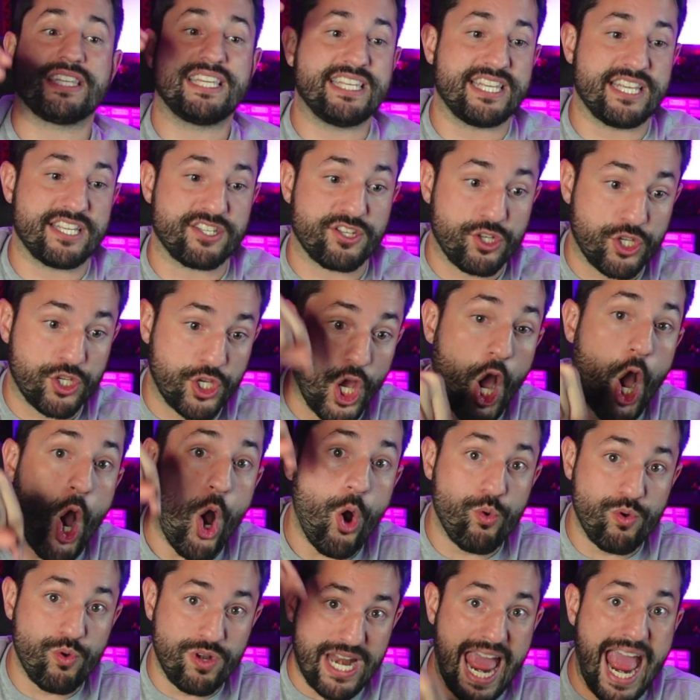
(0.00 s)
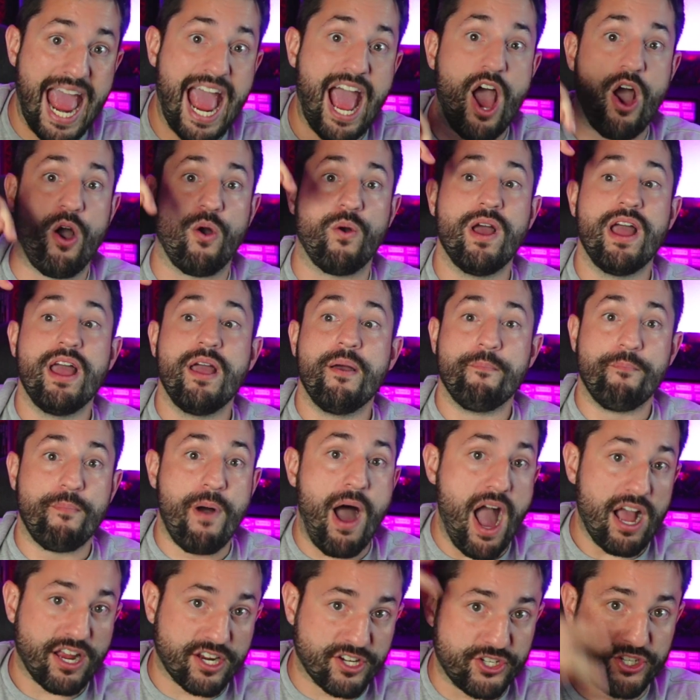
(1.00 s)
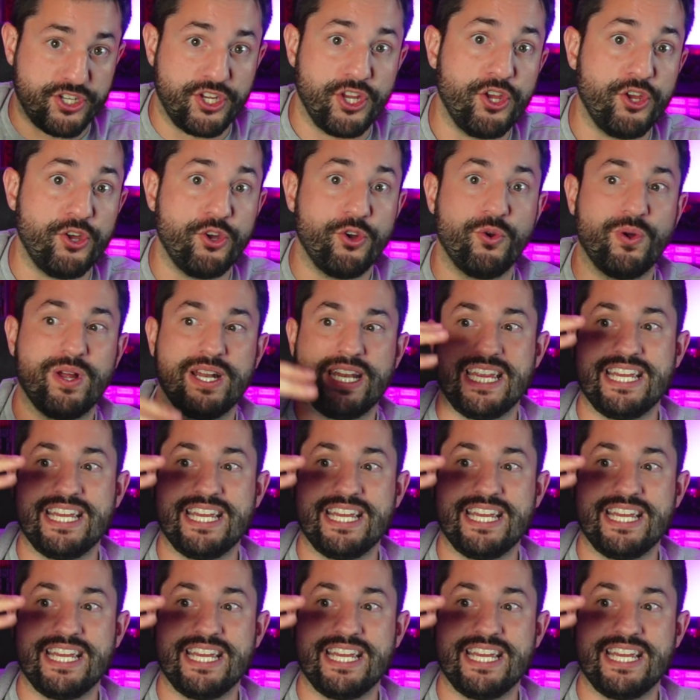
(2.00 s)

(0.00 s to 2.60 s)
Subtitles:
And he says, go now, Mach 2.